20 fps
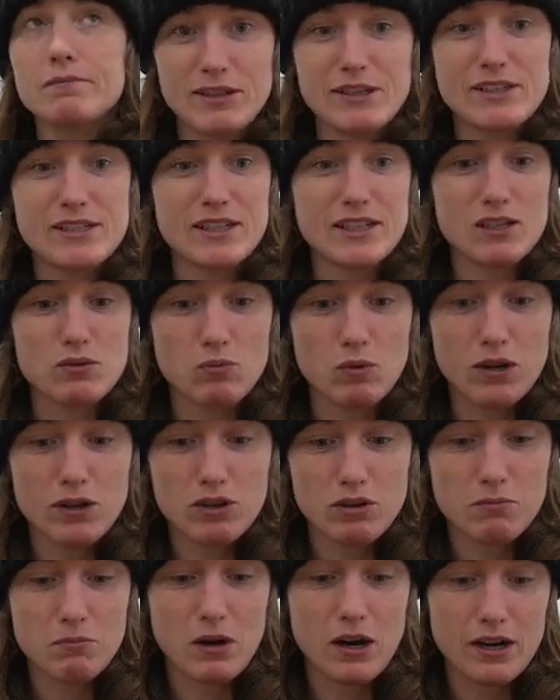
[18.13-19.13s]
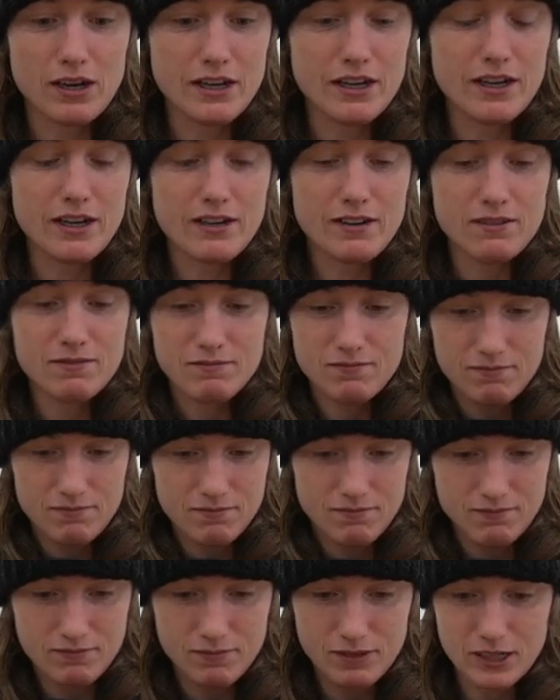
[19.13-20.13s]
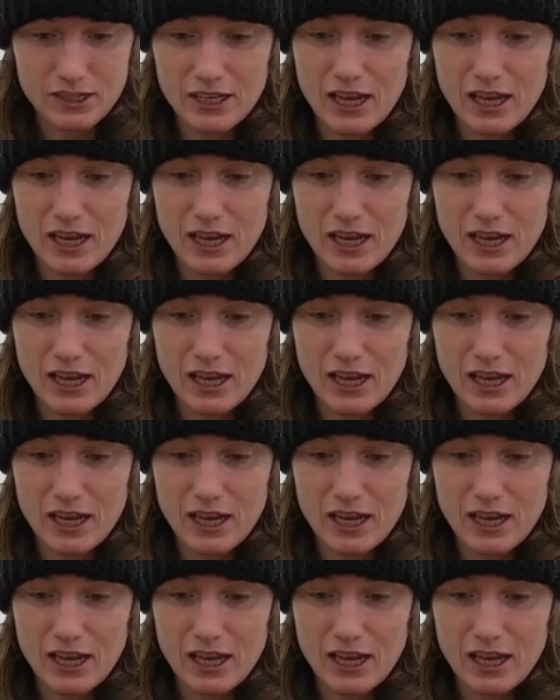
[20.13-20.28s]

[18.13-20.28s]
This is what your body is